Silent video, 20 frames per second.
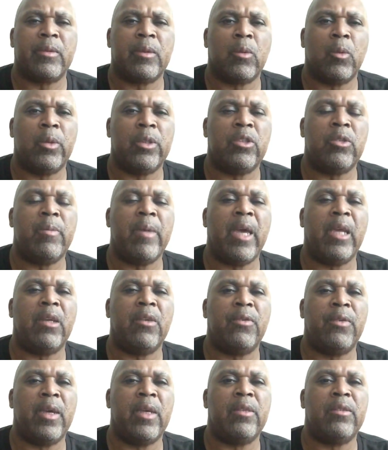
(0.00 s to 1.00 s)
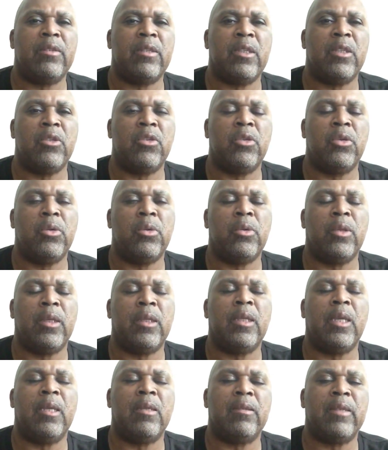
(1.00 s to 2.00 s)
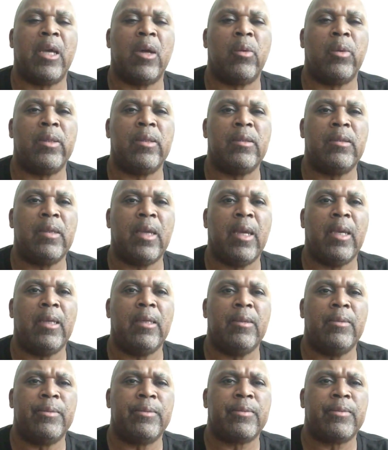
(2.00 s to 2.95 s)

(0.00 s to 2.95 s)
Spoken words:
which manifests into the things that we say,